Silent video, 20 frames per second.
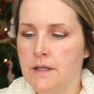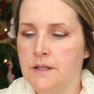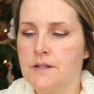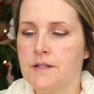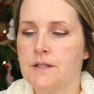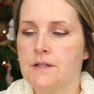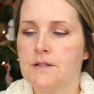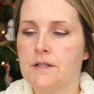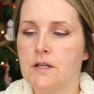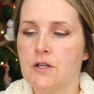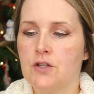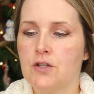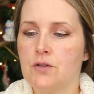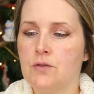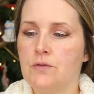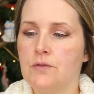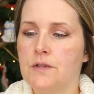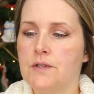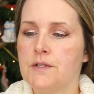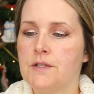since I
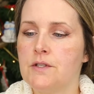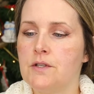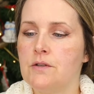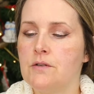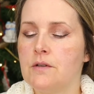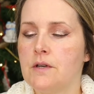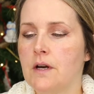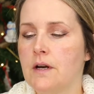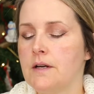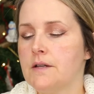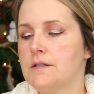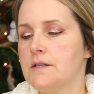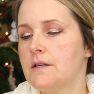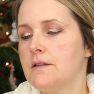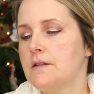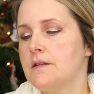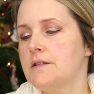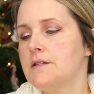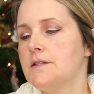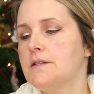showed this to you guys,
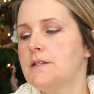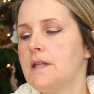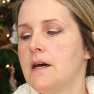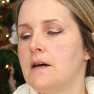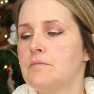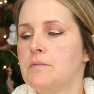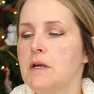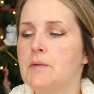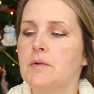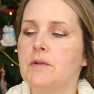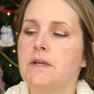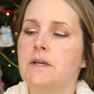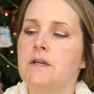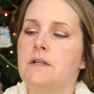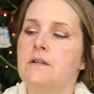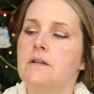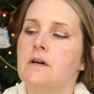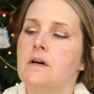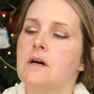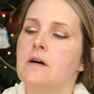this is that
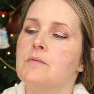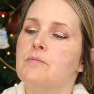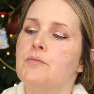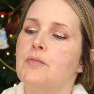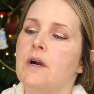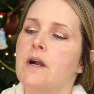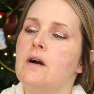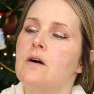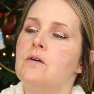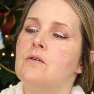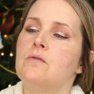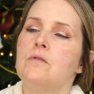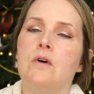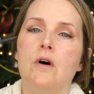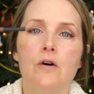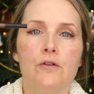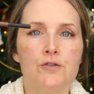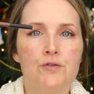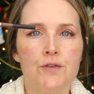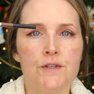Maybelline Brow
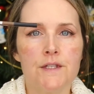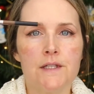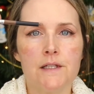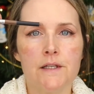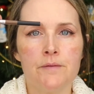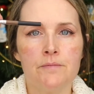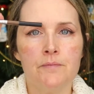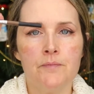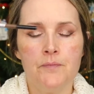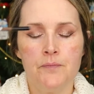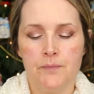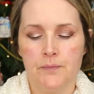Ultra Slim.